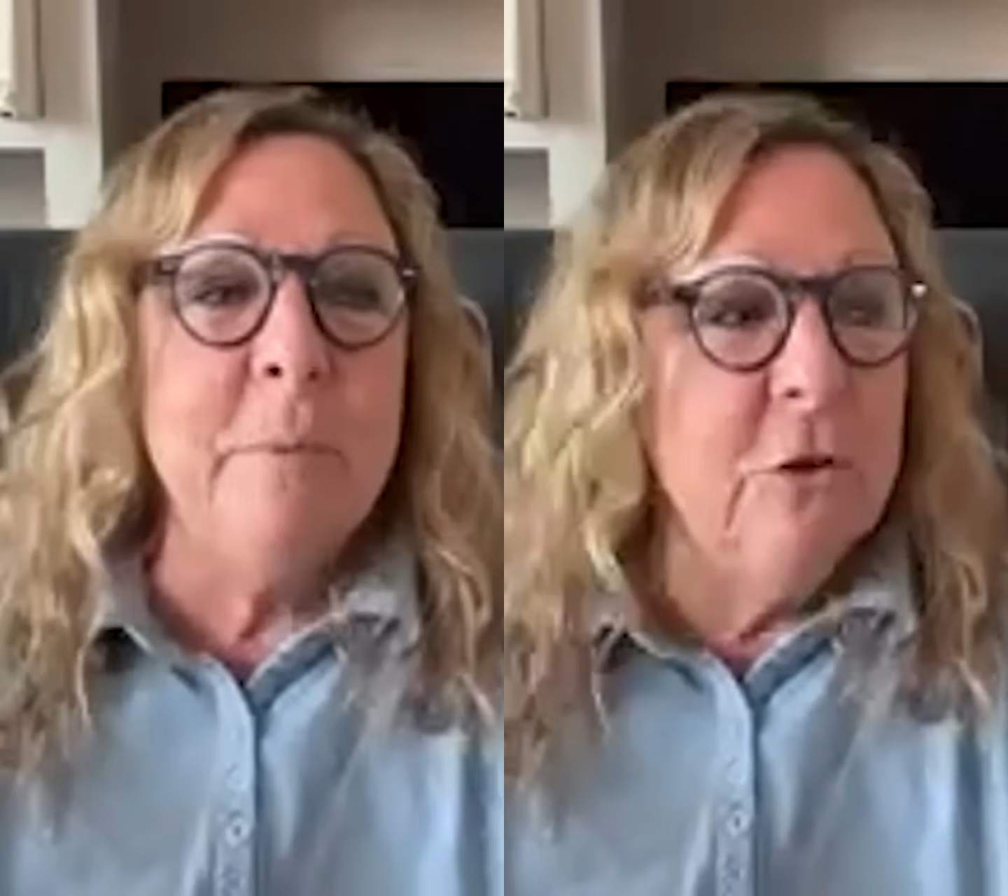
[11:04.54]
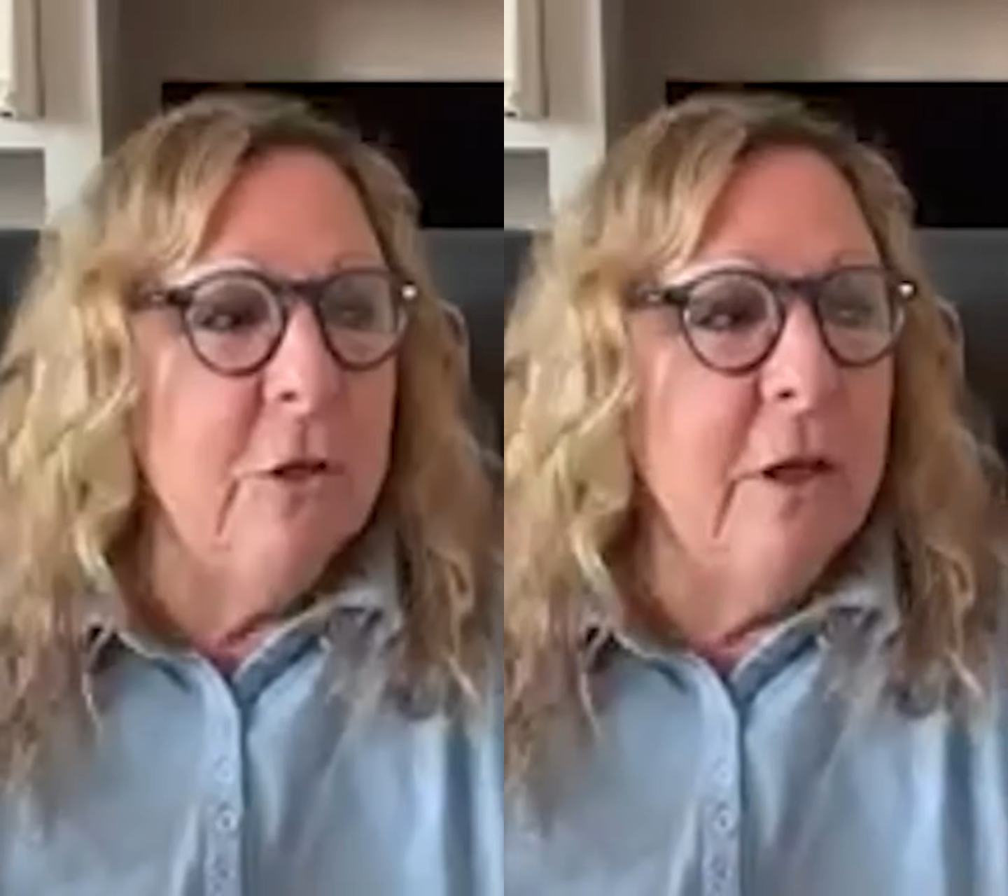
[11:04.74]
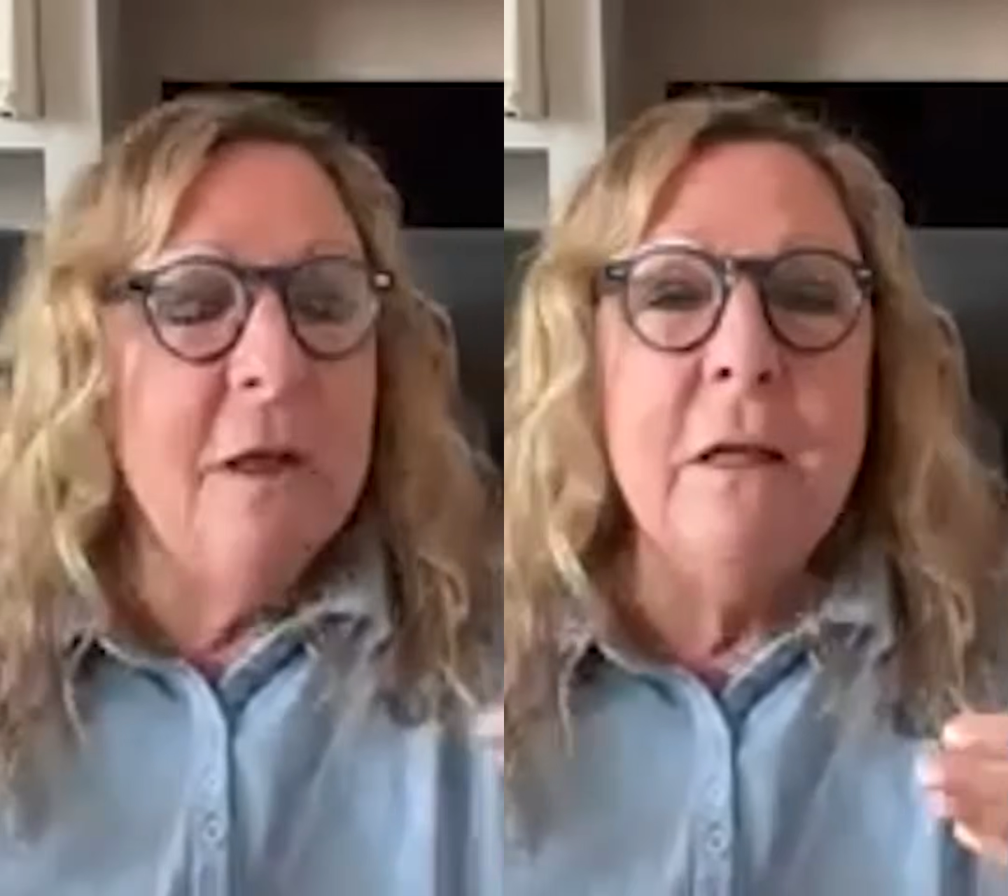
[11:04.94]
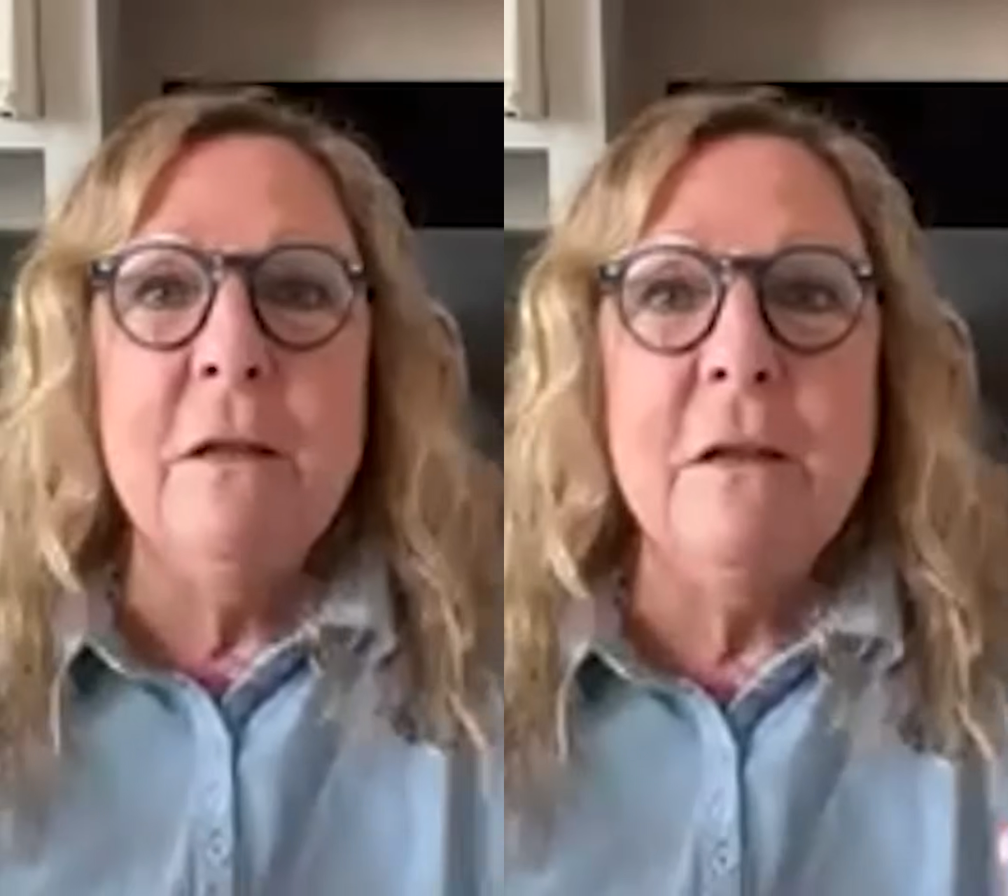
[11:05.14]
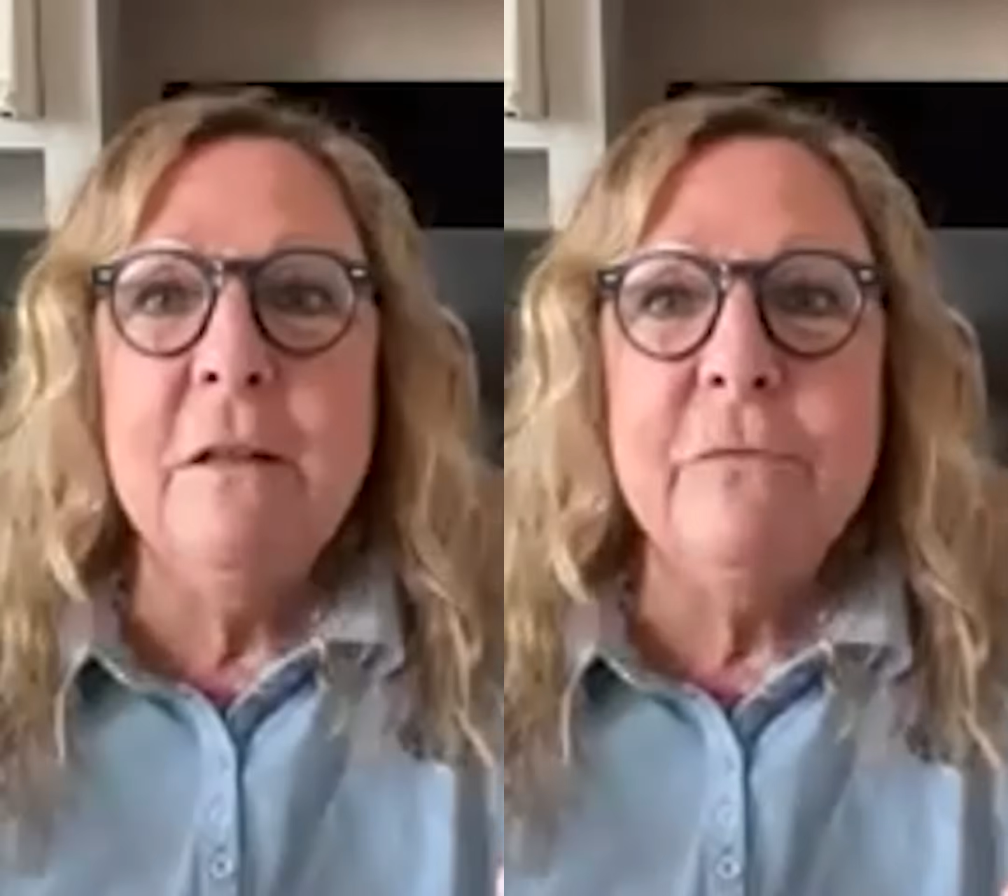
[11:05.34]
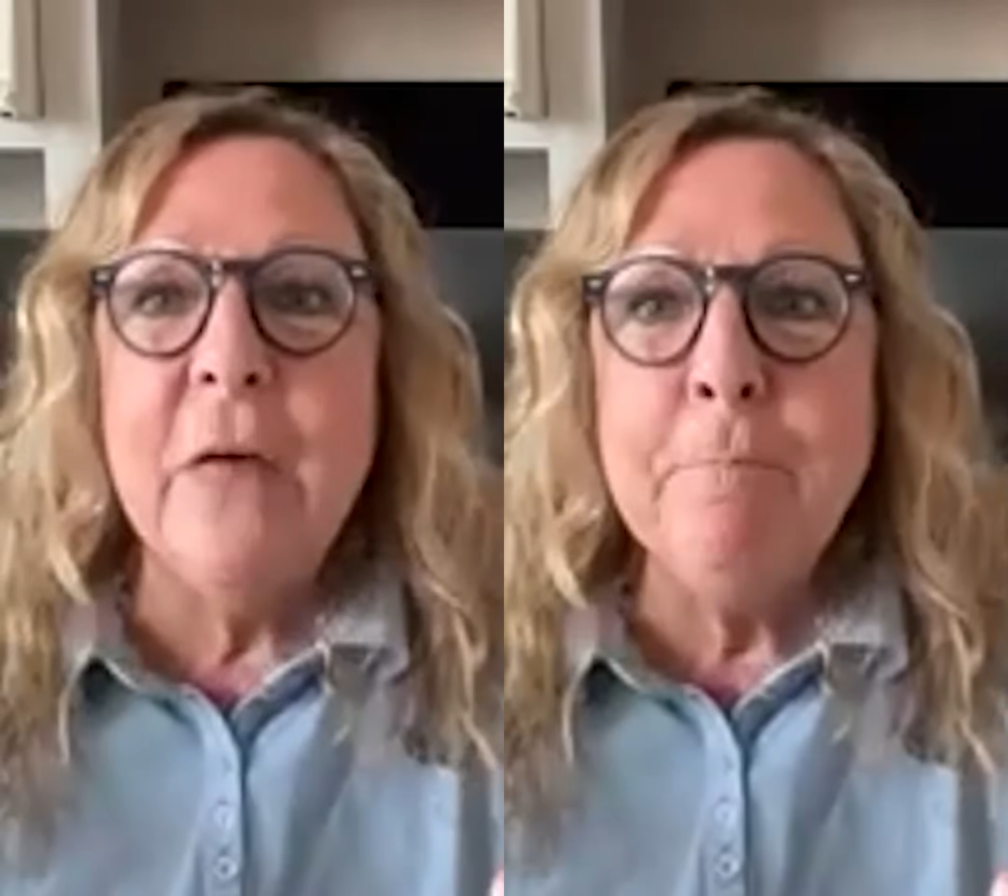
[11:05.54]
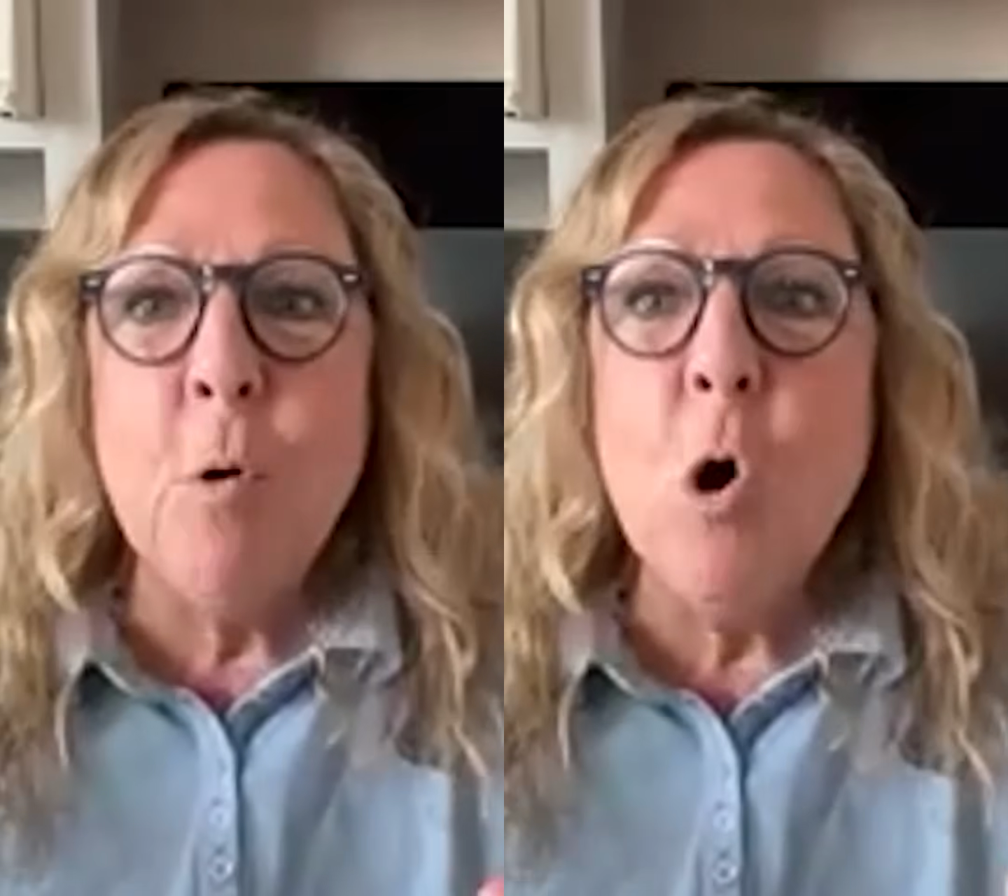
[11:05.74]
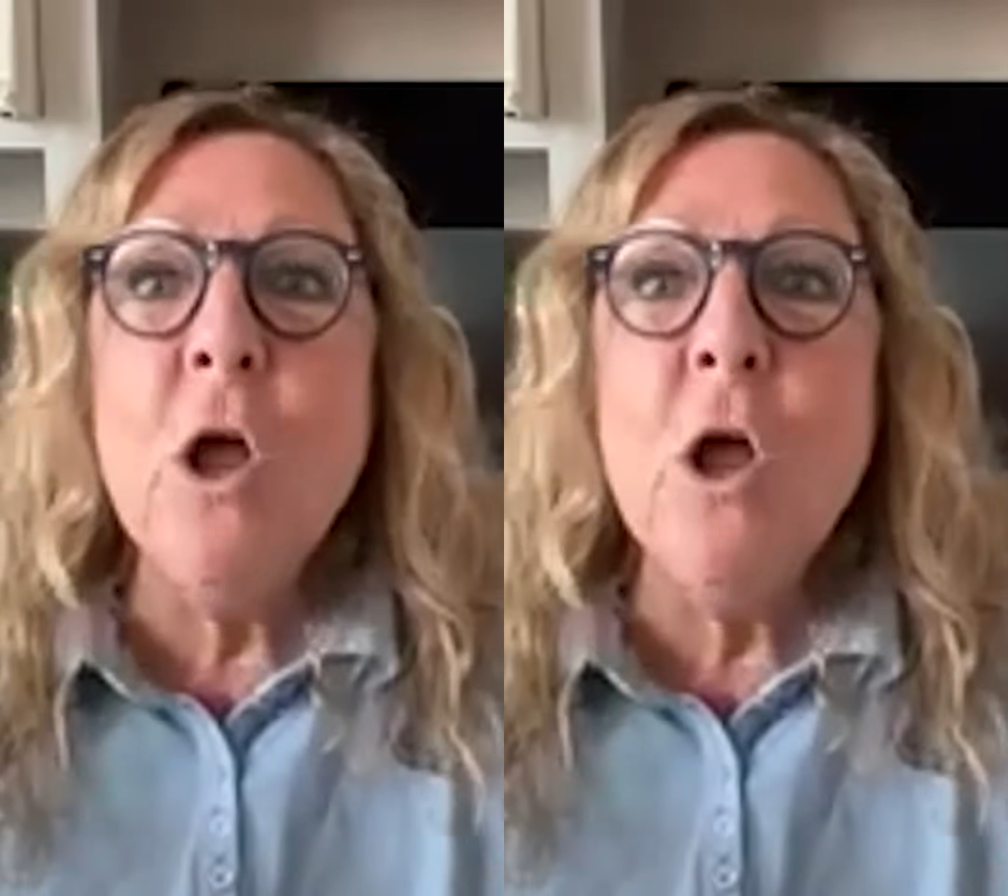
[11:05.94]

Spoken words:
but that boy